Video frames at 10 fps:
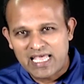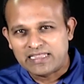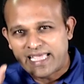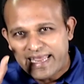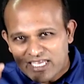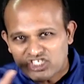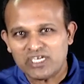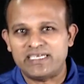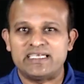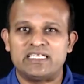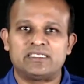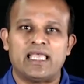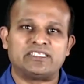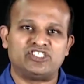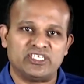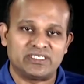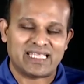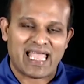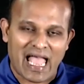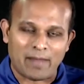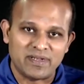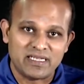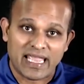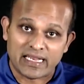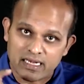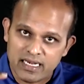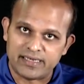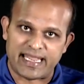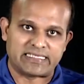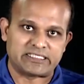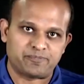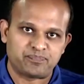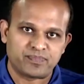the initial TLS exchanges happen in clear text.